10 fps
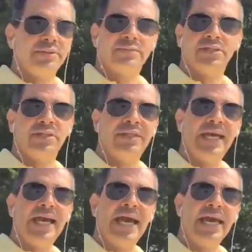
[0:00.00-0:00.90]
just a
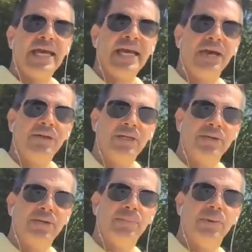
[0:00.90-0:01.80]
day hanging out
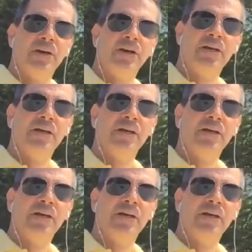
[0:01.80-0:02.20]
here in the park.